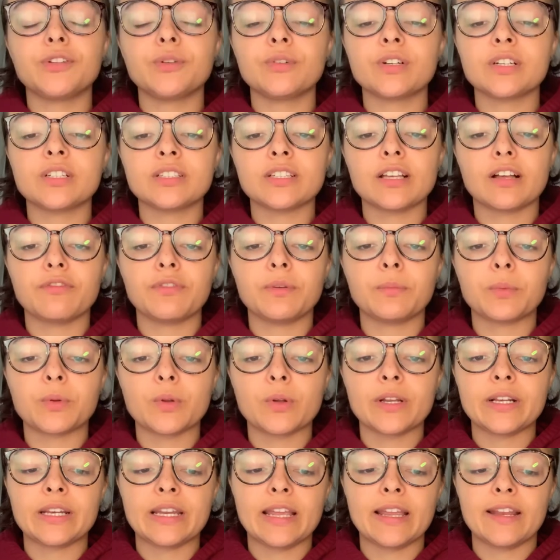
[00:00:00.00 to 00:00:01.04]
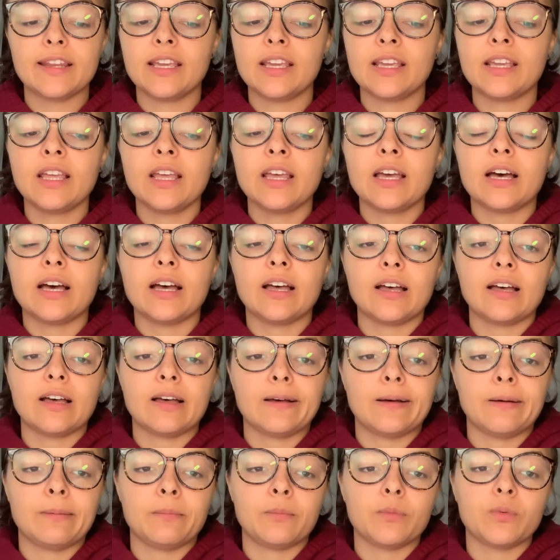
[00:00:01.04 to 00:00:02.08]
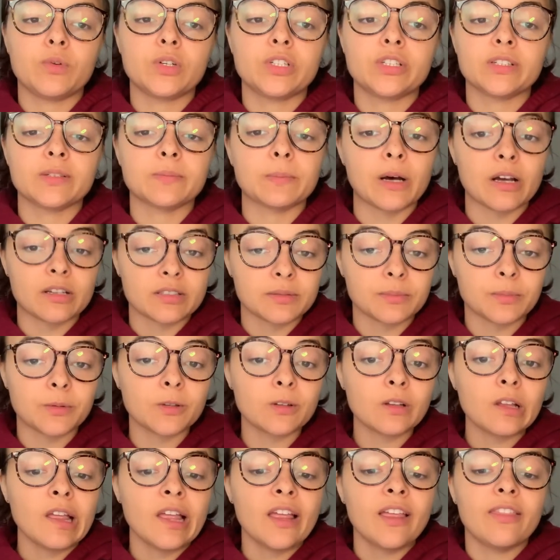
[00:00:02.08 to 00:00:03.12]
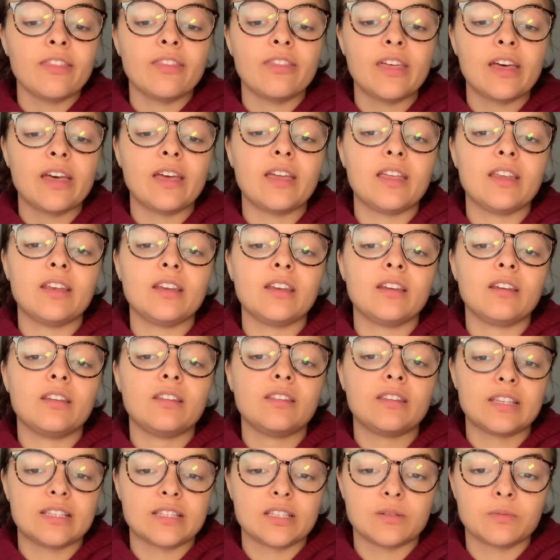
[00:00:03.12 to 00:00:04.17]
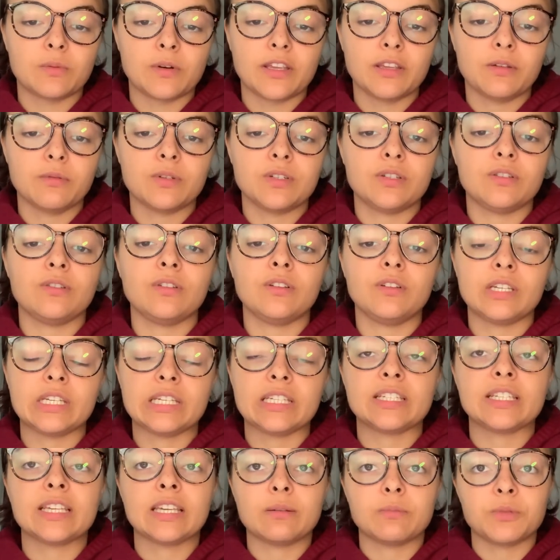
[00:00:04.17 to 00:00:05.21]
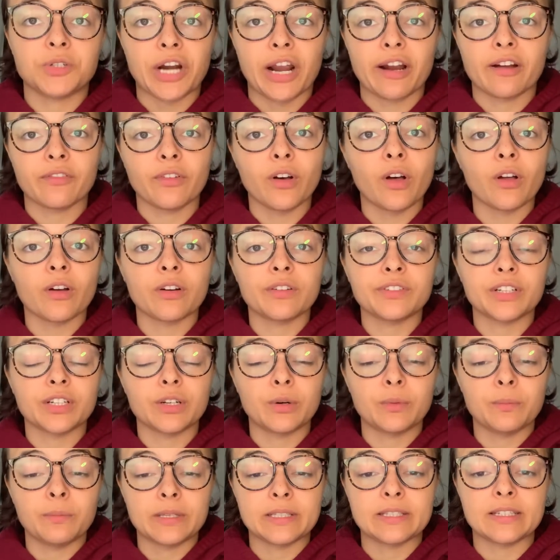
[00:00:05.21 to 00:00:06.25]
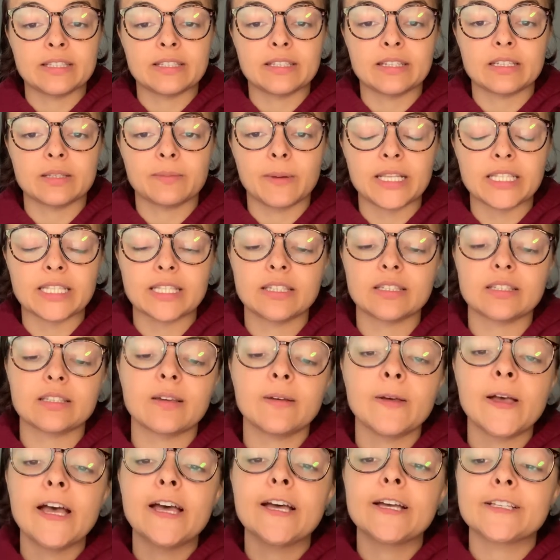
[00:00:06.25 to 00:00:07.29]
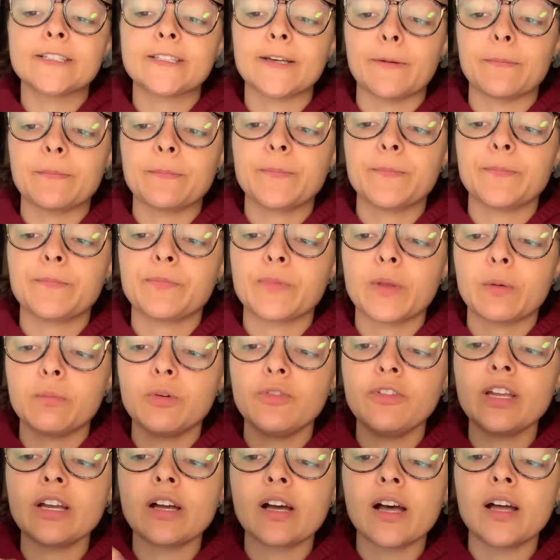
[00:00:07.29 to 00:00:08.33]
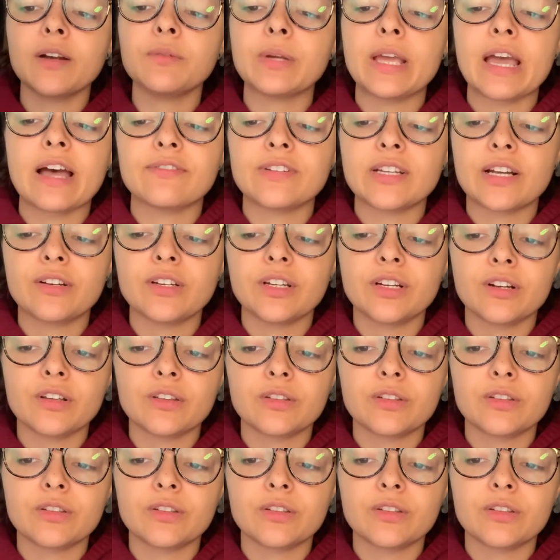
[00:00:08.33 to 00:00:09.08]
are a self-employed nanny, um, which is possible, then this is what you would do. You need to keep track of all of your own business expenses. So moving on, we have down here the